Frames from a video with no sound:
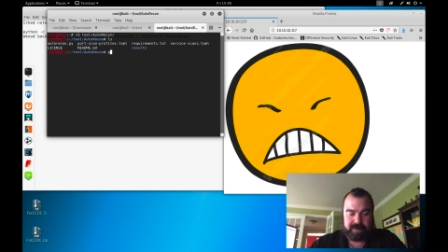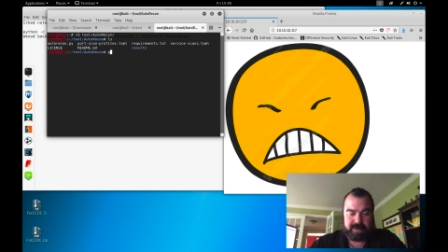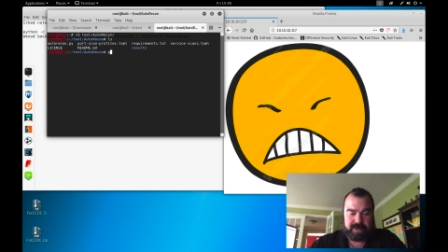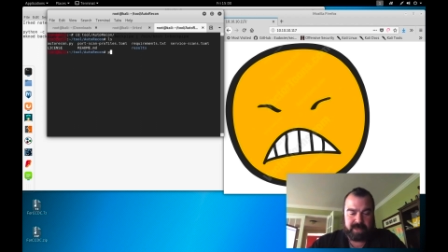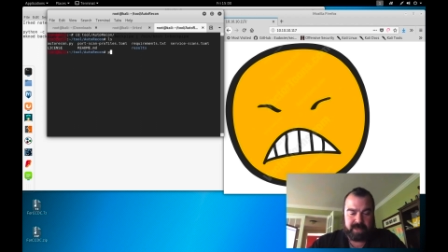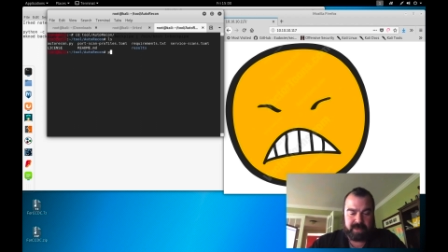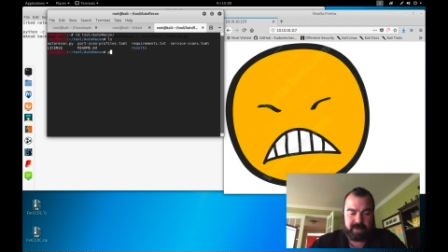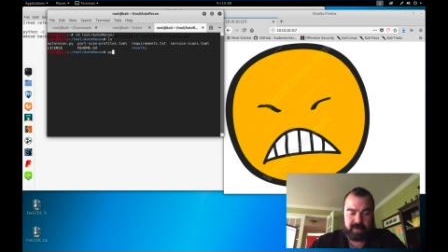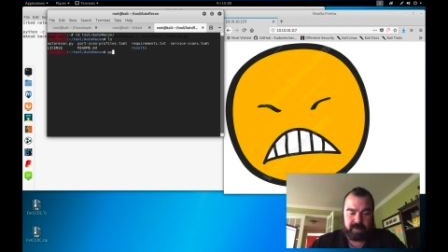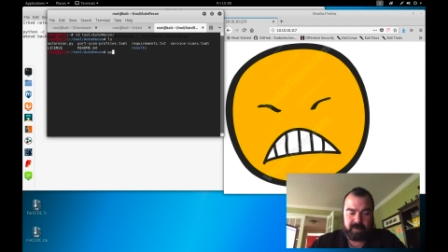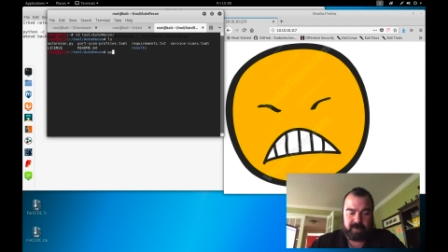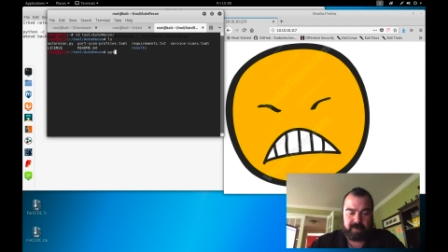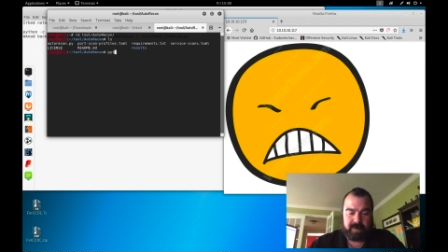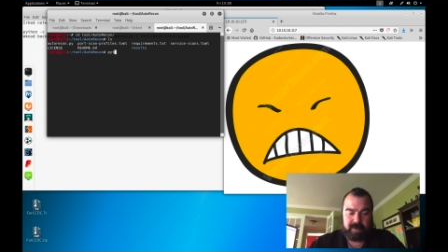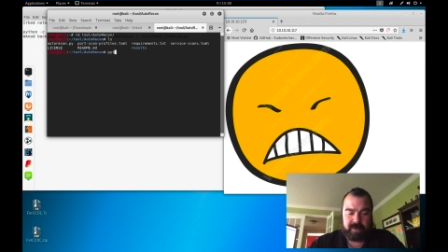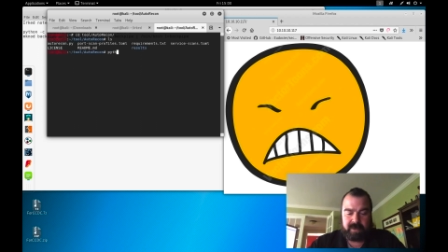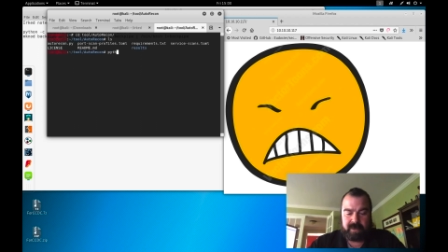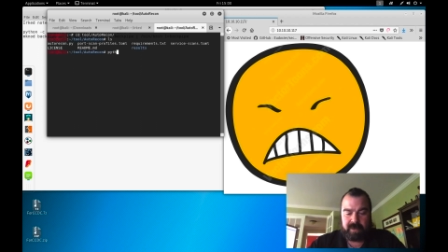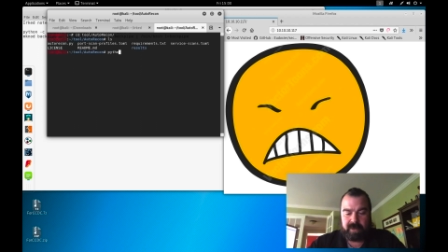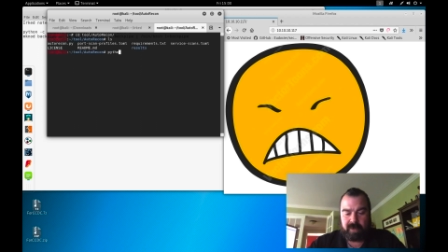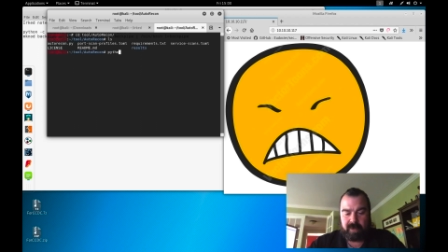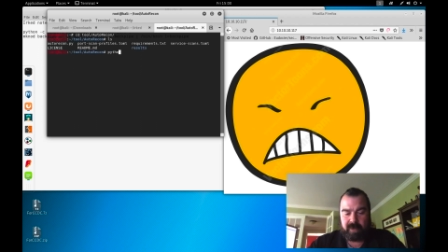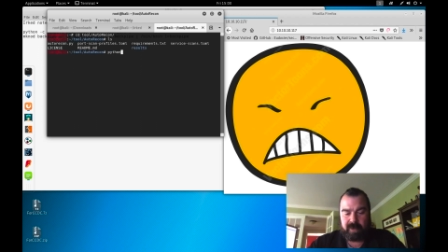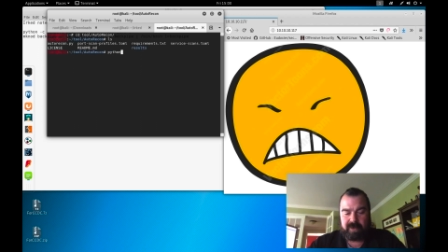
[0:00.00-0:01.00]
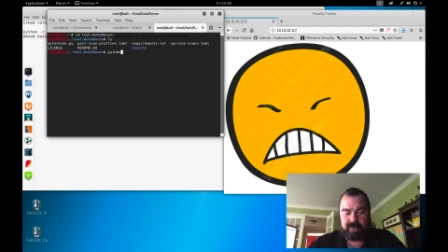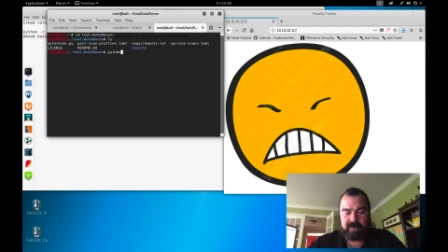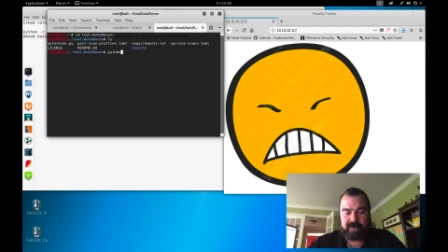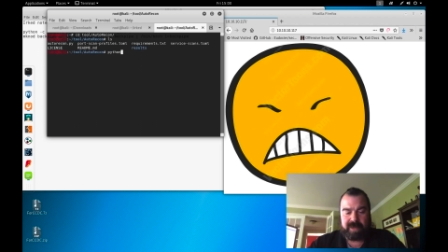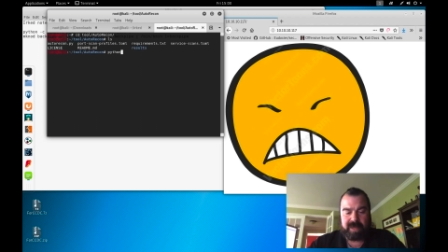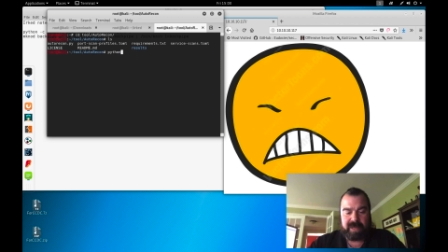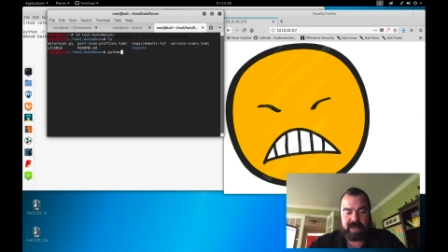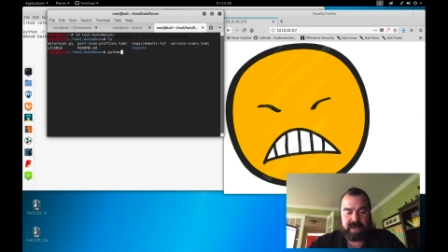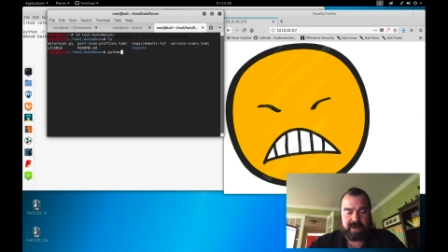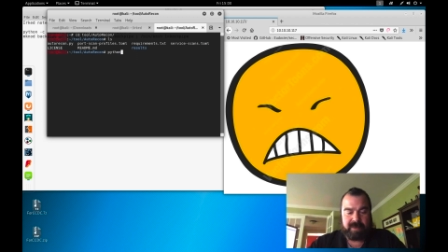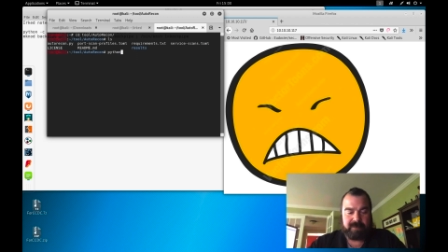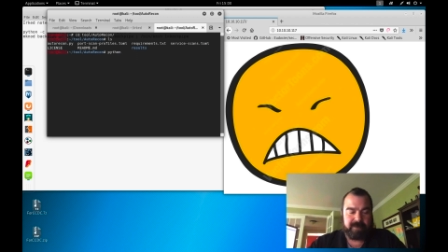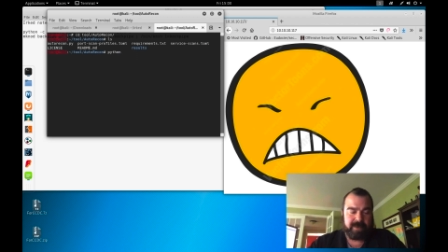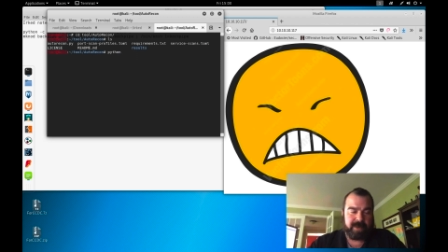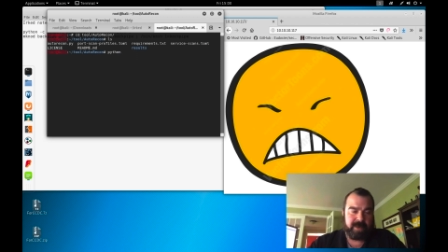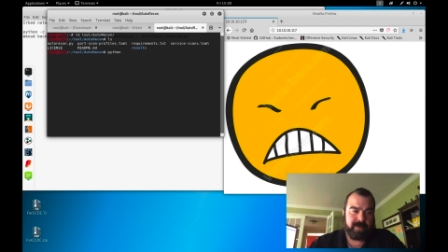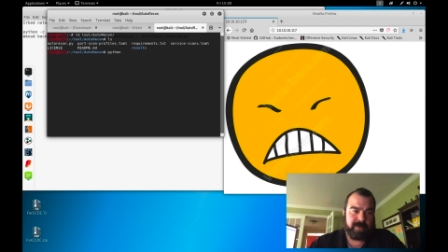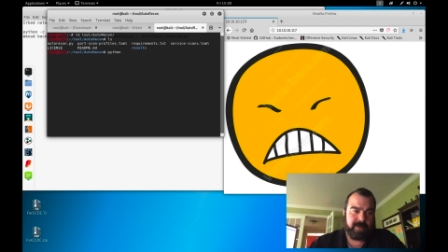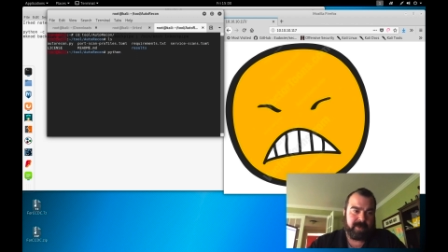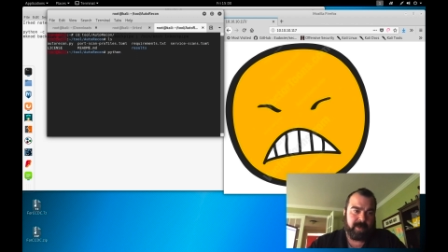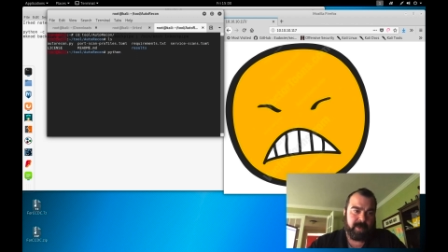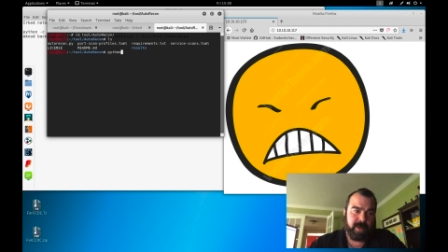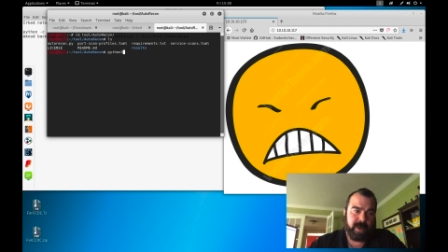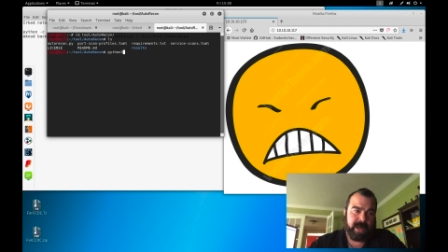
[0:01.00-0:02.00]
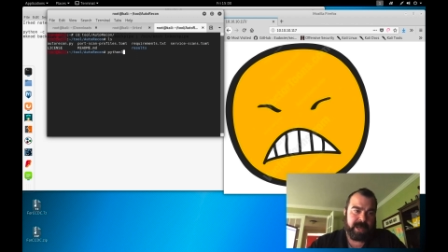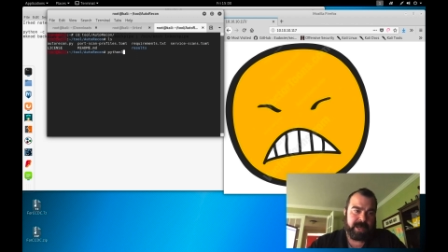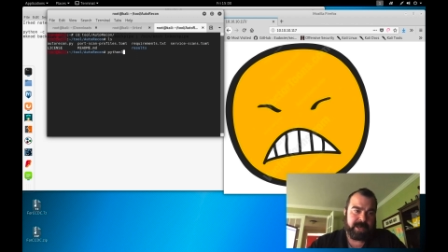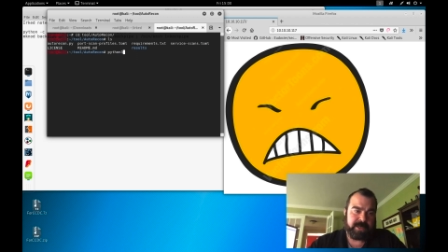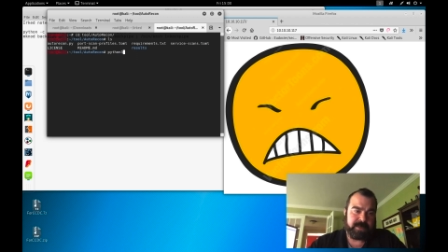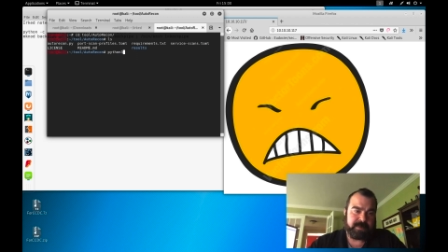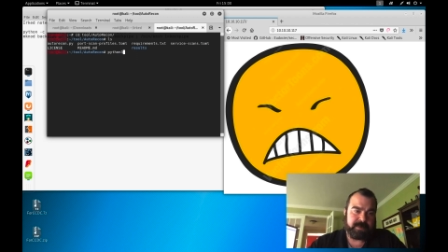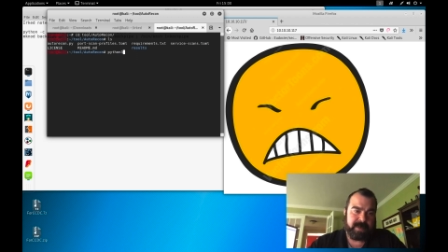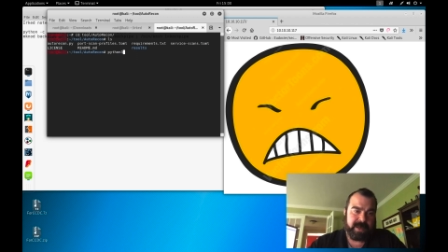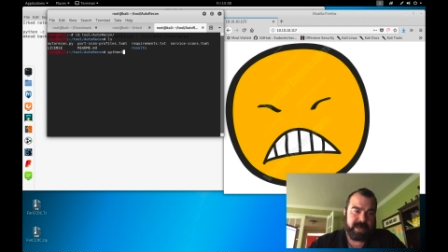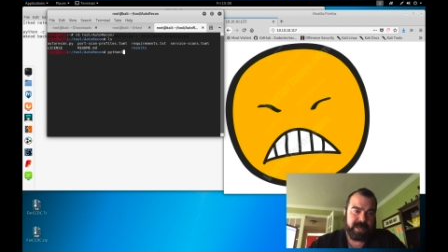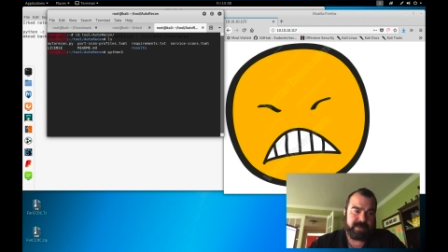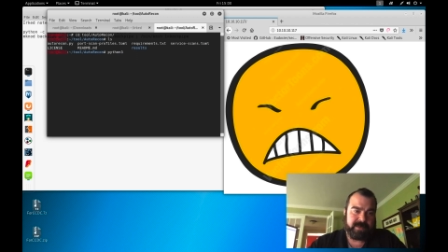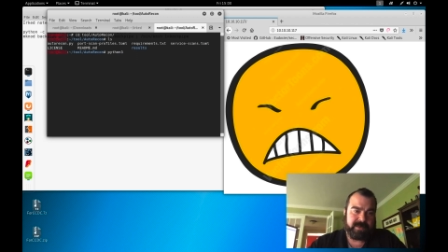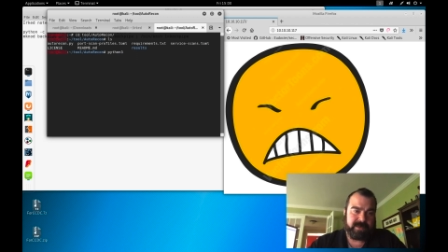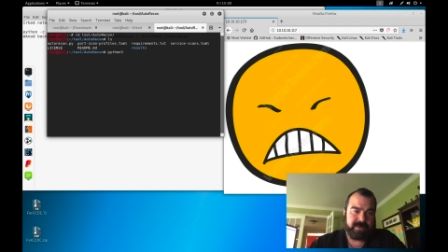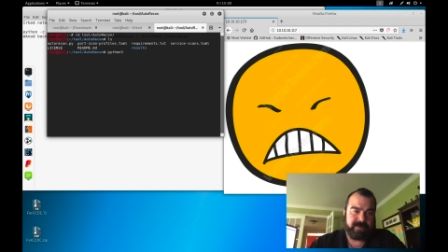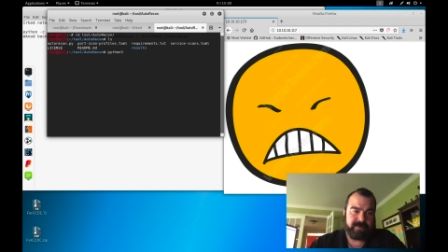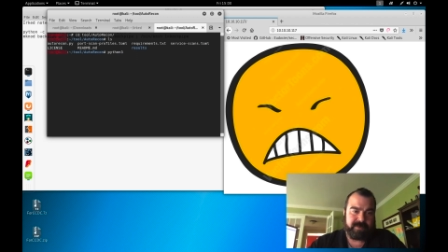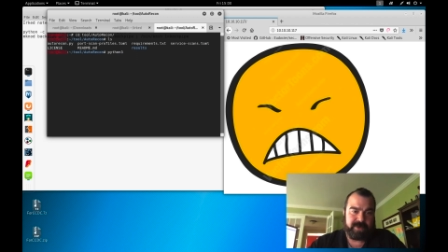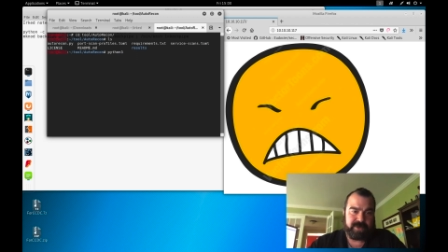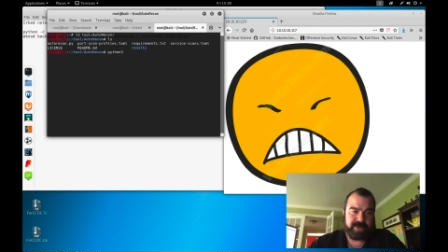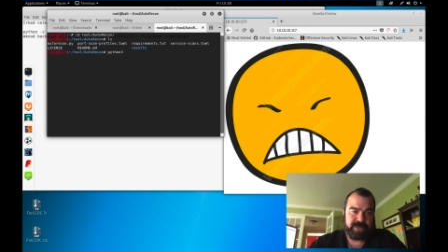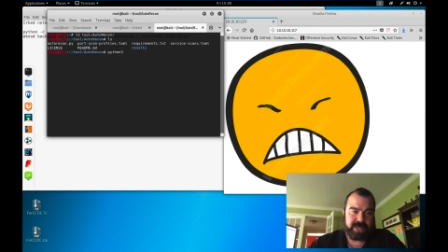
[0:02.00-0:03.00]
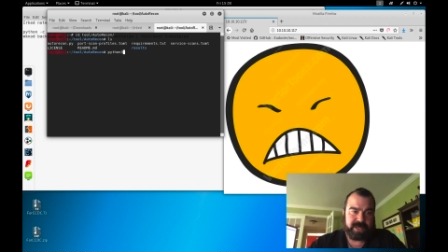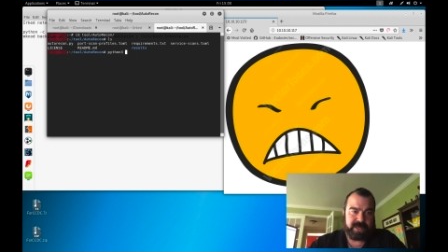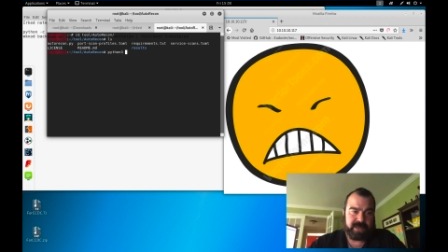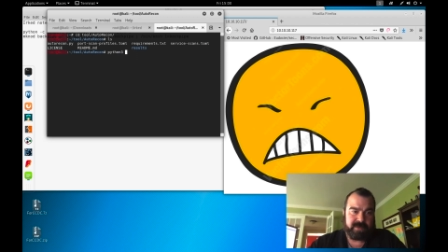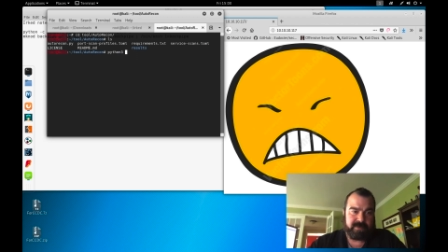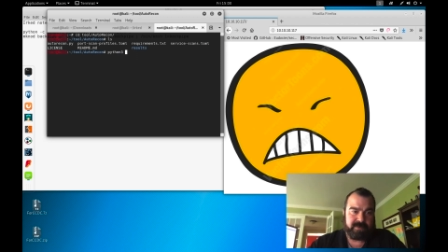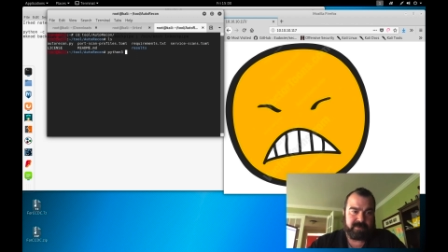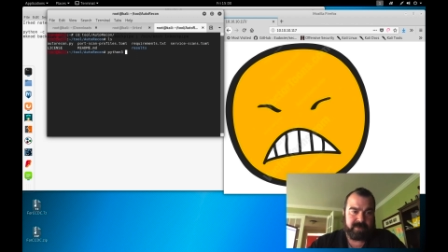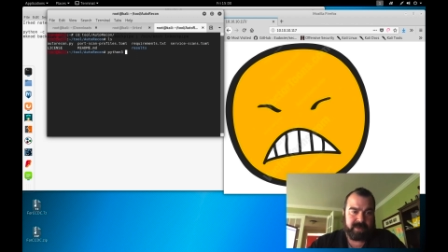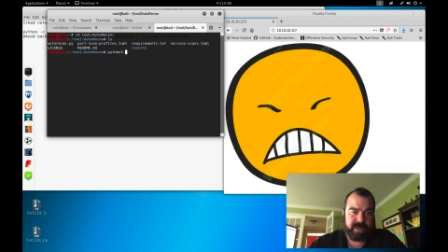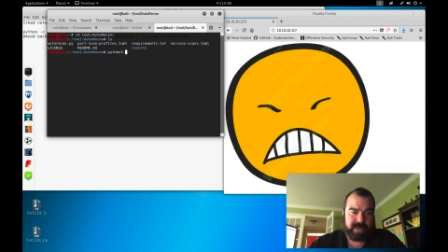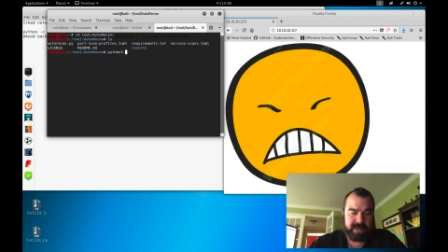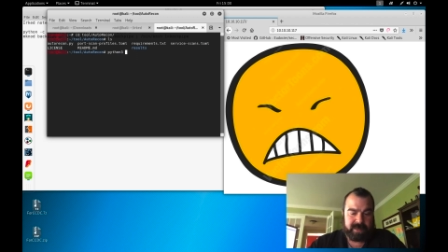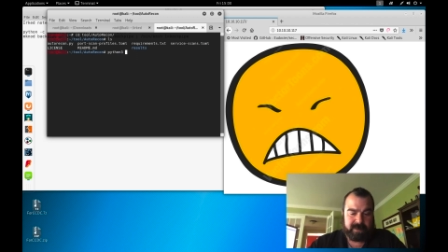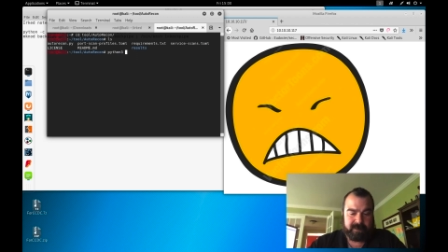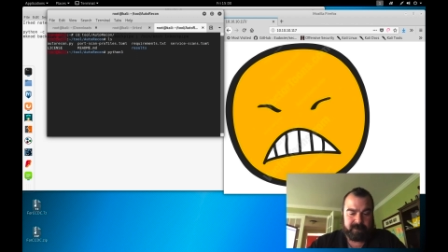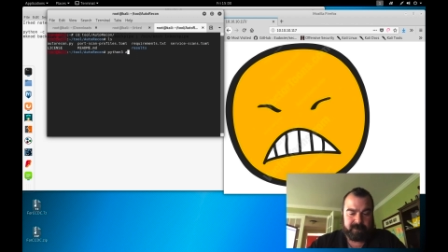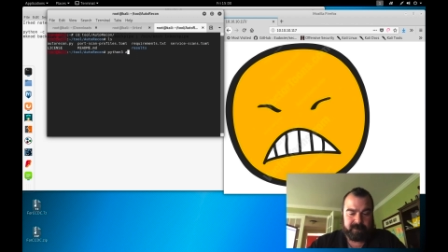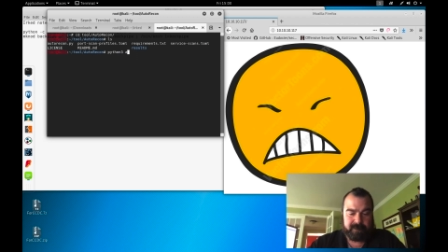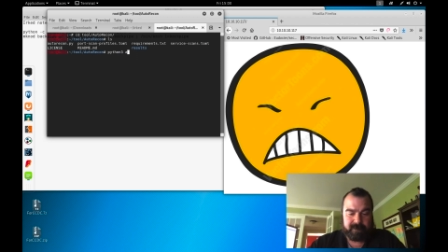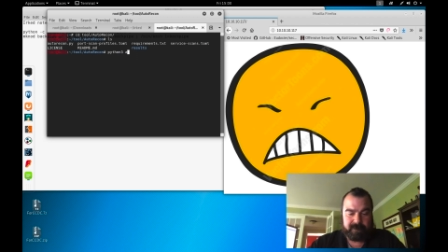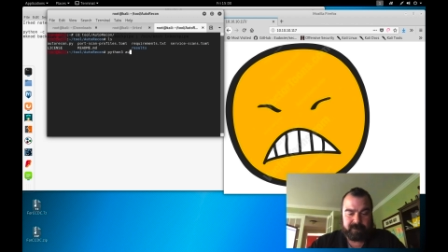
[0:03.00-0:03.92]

So autorecon requires Python version 3.